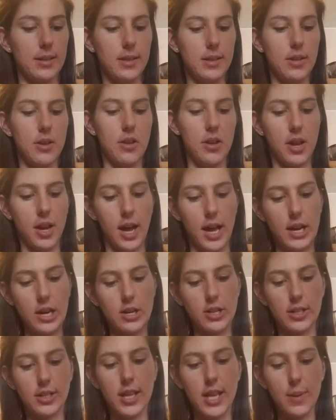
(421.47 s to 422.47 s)
you can kind of
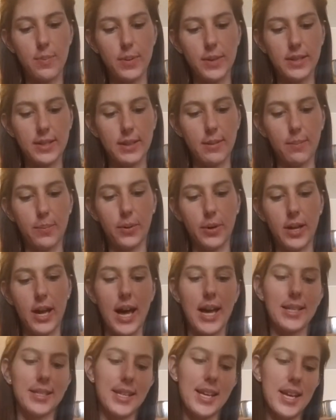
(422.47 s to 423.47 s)
just keep it simple
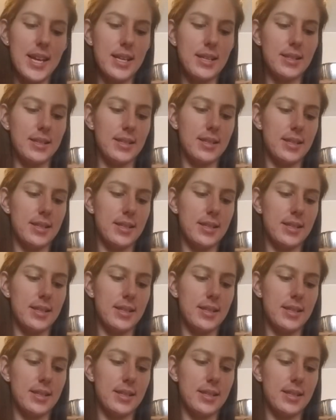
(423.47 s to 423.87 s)
as is.